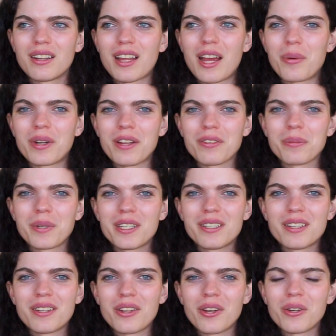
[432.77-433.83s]
I want everybody
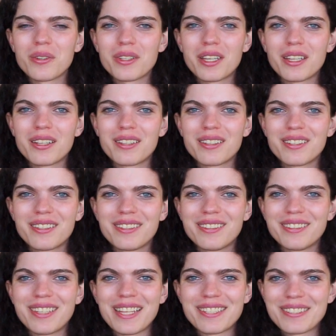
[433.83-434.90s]
to know that
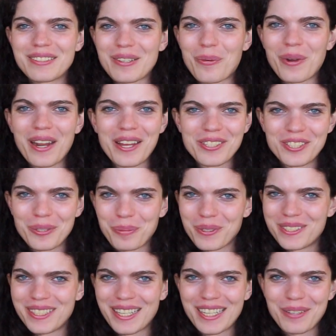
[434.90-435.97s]
it's
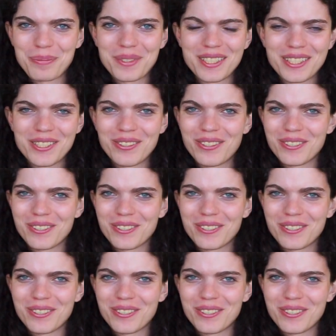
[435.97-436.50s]
100% up to you.